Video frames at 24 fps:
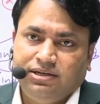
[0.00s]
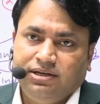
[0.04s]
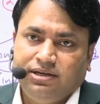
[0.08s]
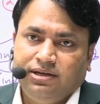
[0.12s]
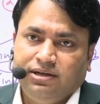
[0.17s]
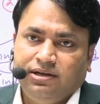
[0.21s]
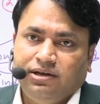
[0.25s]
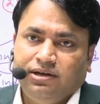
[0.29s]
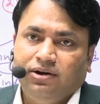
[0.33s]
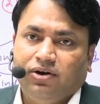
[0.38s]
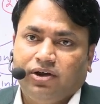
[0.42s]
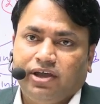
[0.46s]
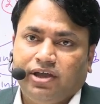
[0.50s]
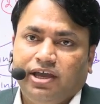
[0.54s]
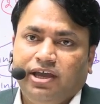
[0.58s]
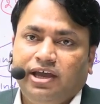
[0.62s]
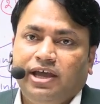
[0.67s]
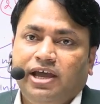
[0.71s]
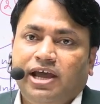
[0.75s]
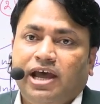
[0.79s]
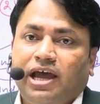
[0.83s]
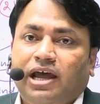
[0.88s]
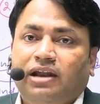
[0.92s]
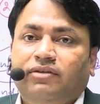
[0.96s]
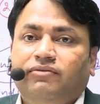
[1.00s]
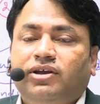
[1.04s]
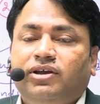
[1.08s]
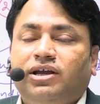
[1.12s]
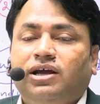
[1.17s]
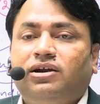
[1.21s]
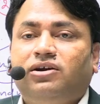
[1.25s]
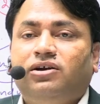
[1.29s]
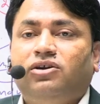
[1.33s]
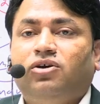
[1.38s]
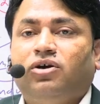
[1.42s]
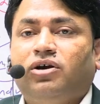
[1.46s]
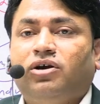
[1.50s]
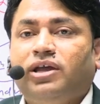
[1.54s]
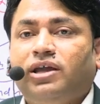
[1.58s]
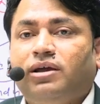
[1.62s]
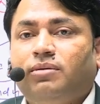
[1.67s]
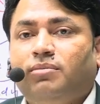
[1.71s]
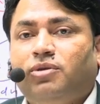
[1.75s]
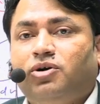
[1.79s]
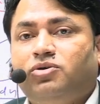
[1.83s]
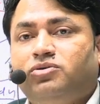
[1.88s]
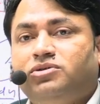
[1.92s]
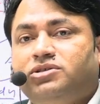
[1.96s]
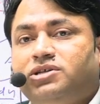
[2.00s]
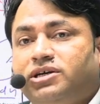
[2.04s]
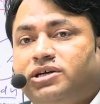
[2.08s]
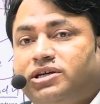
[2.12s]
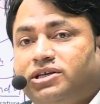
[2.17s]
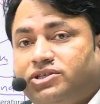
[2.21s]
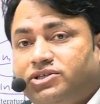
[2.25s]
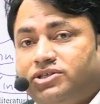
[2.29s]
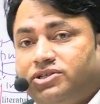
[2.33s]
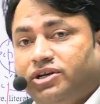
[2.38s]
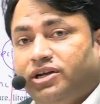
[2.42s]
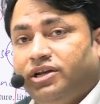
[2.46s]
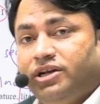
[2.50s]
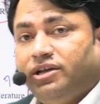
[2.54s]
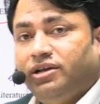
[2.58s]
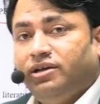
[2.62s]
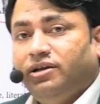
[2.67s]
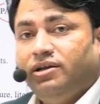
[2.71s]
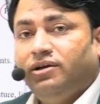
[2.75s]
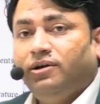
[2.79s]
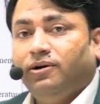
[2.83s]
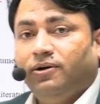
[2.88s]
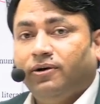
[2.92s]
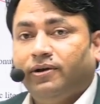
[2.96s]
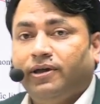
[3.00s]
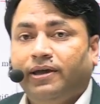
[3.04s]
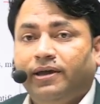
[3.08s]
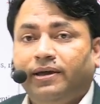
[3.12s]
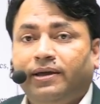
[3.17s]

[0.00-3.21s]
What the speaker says: Okay, and we are talking about the history, okay,